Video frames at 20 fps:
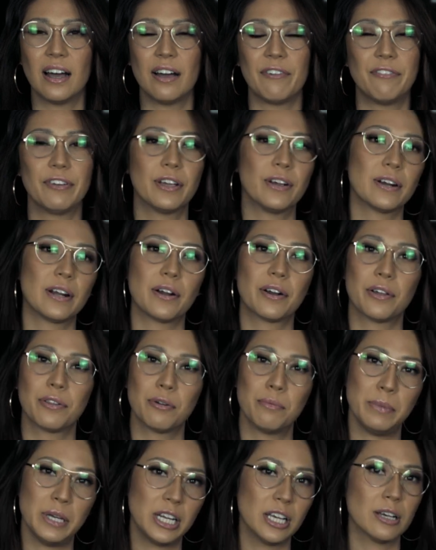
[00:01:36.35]
I figured out
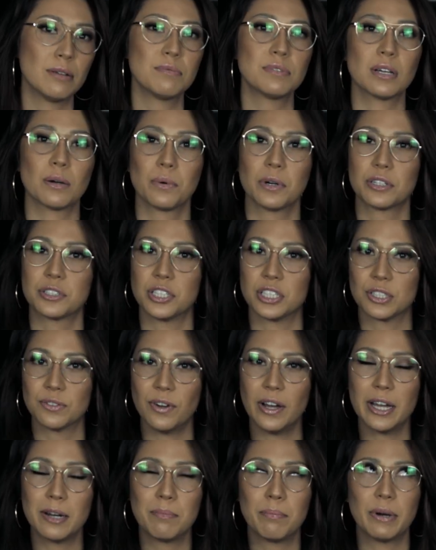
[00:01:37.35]
other mediums that work
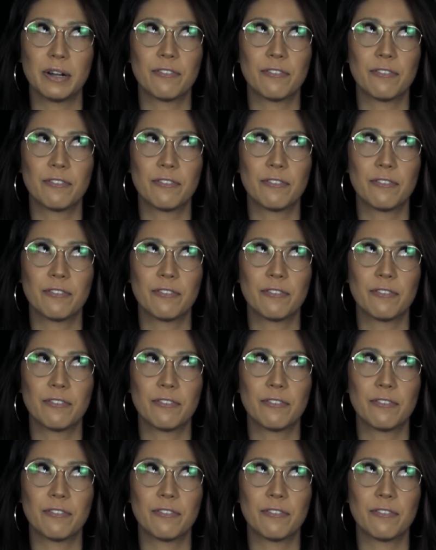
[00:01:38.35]
just fine.